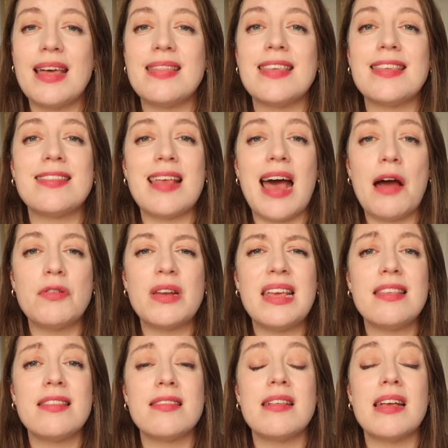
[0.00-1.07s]
and the sound
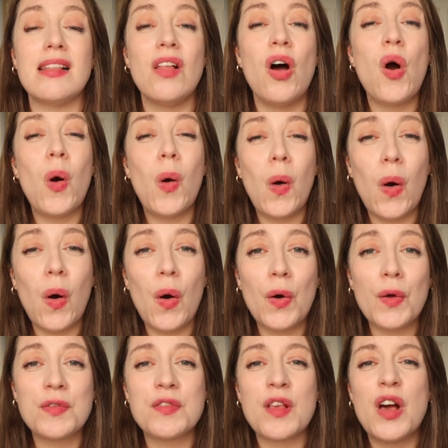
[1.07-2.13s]
is still
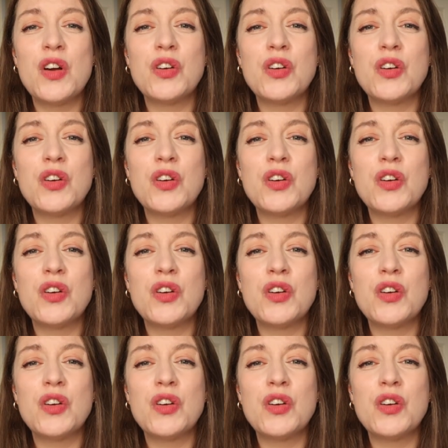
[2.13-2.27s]
hoarse,